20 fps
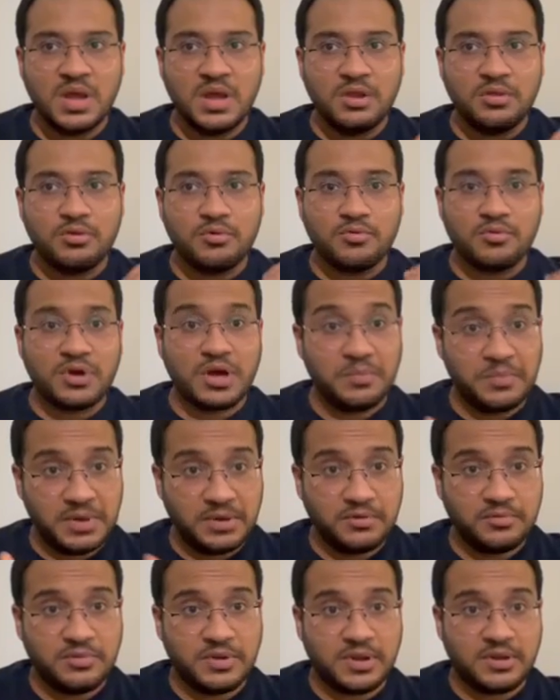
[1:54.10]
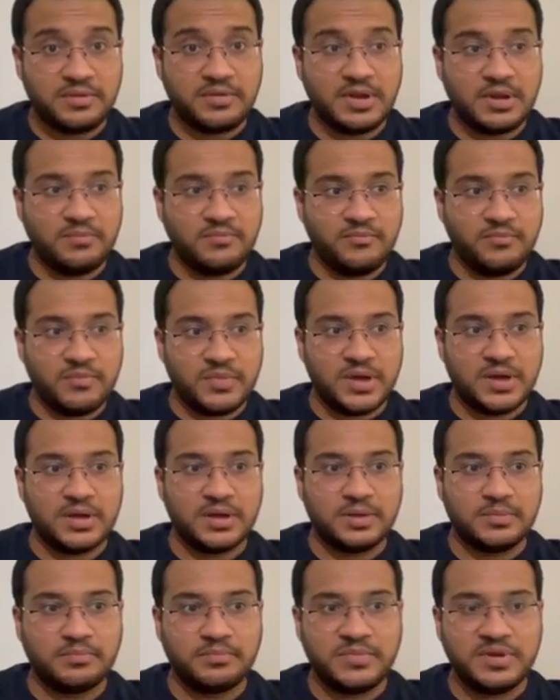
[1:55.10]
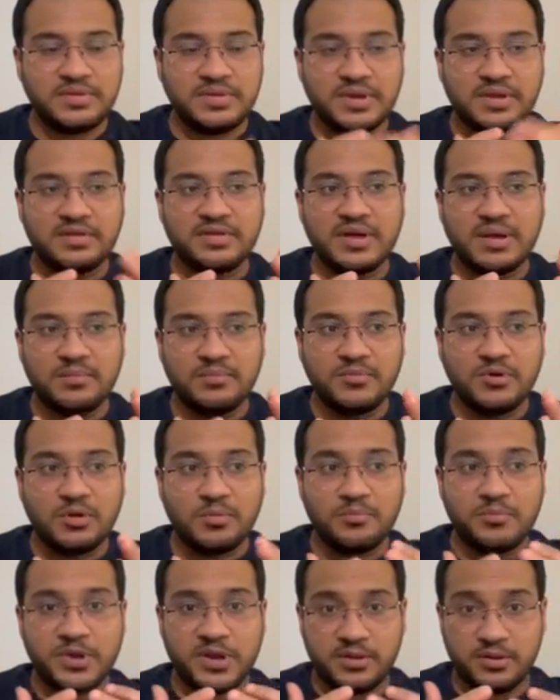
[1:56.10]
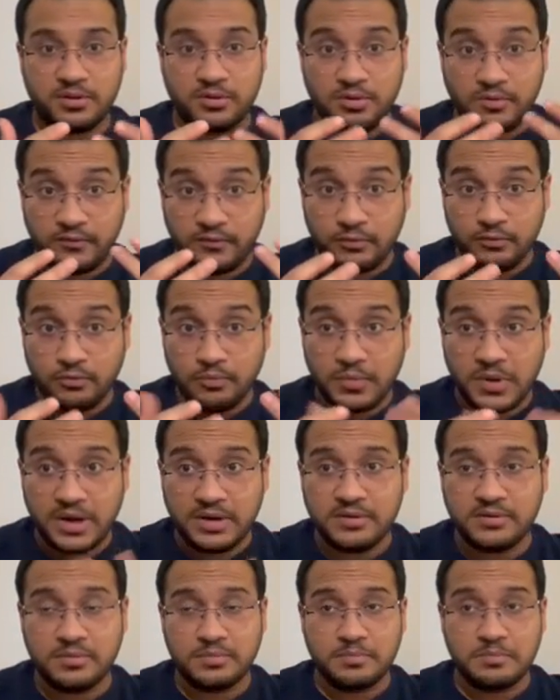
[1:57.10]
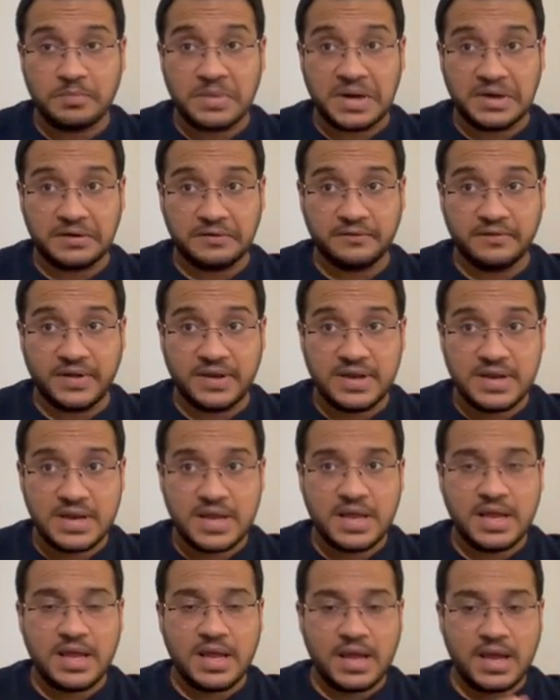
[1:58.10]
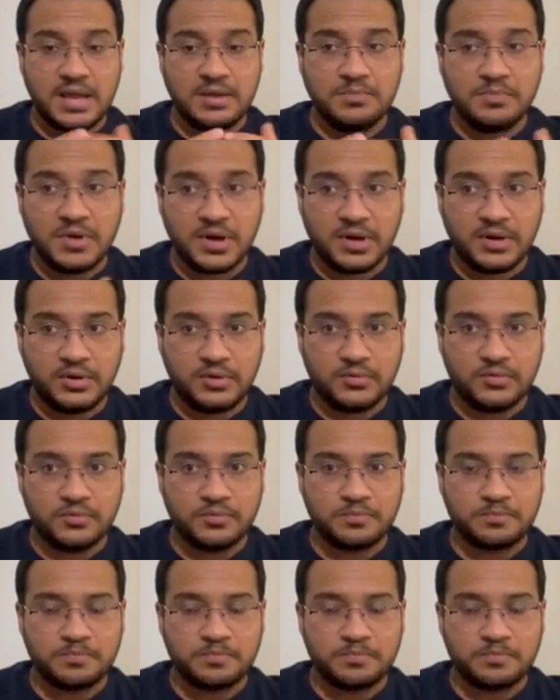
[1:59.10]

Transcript: So coming to the exam, this exam comprises of two parts, part 1 and part 2.